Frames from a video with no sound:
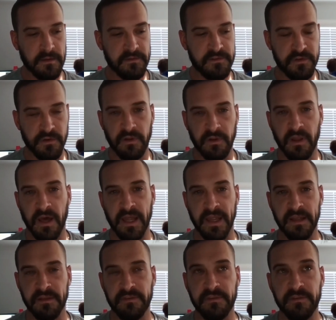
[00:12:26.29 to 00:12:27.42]
to
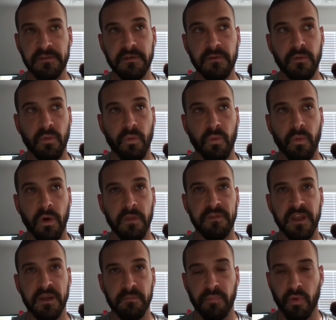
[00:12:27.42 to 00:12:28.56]
clients what
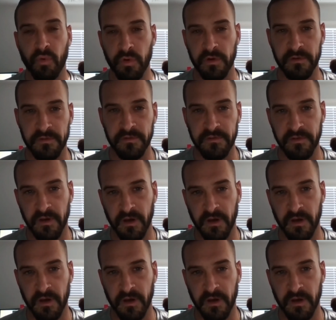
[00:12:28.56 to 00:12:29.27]
the importance